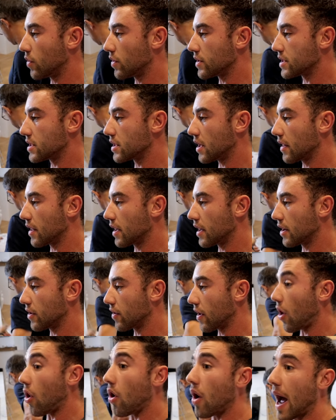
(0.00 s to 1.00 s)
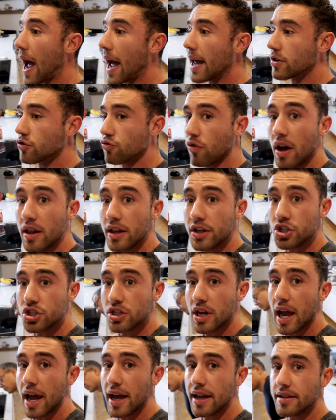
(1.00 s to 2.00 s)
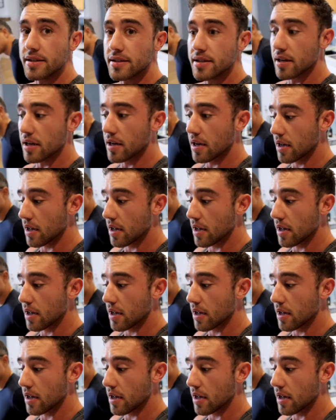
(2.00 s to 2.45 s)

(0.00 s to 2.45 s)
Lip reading: what's the other ingredient? Oh, and relish and